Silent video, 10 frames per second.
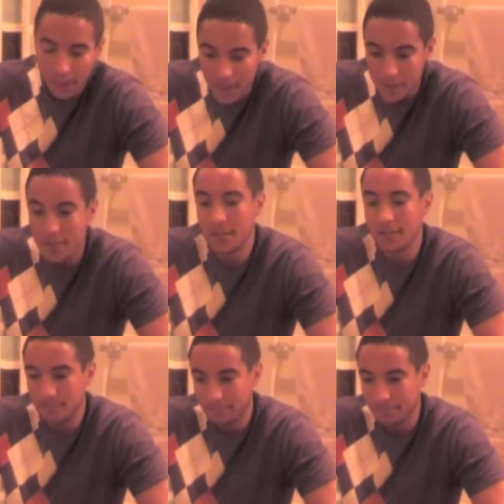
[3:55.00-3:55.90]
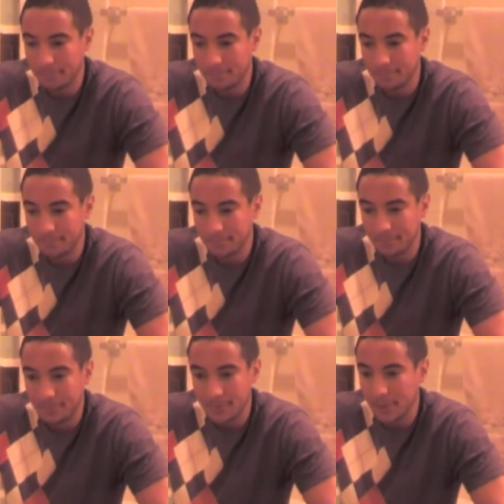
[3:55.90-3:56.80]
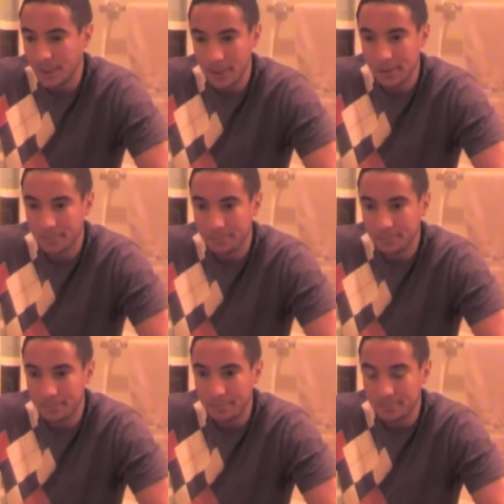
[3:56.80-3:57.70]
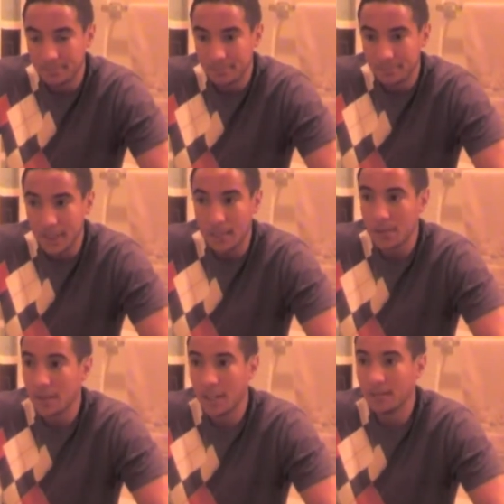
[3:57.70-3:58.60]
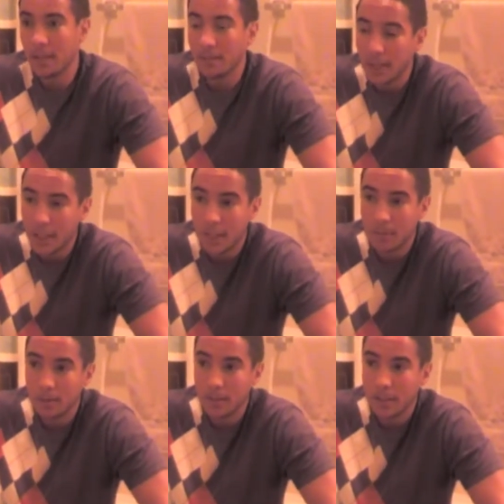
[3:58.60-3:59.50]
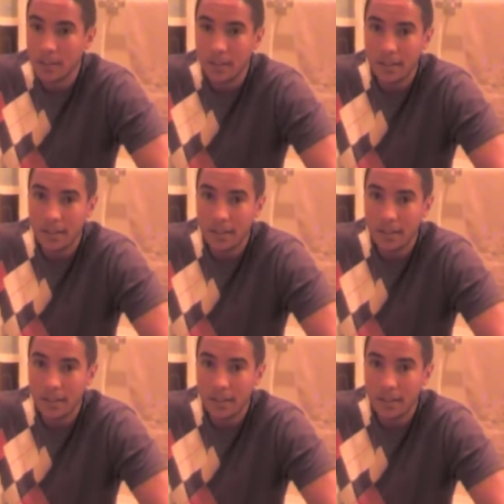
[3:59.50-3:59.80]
Lazy. You know, I'm trying to make money, come up with good